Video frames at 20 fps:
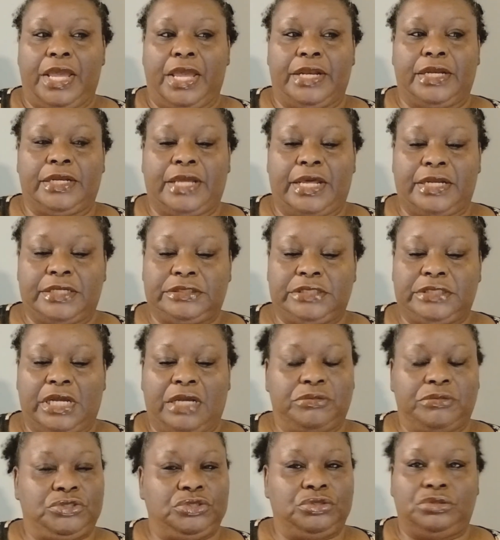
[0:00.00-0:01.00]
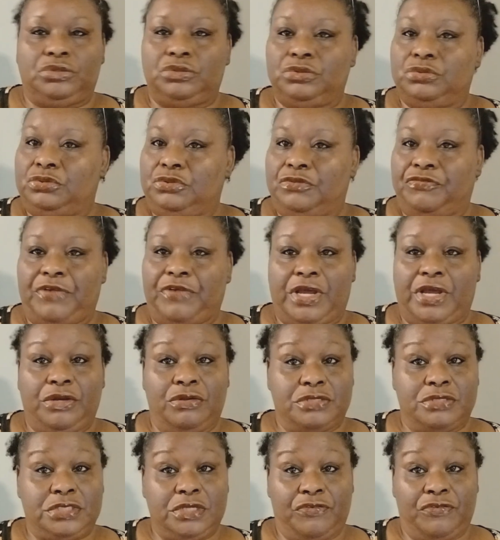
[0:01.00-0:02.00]
And a lot of times you
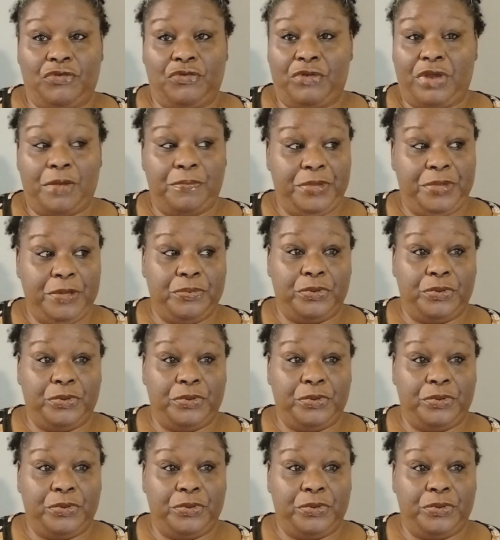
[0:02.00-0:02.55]
find yourself around